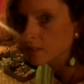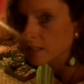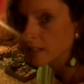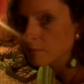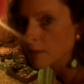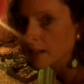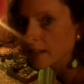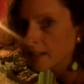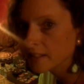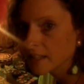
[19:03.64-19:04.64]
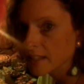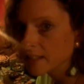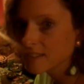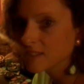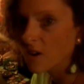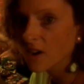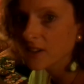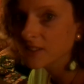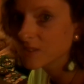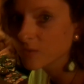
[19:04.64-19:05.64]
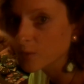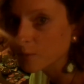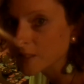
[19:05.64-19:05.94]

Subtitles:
just in the stars for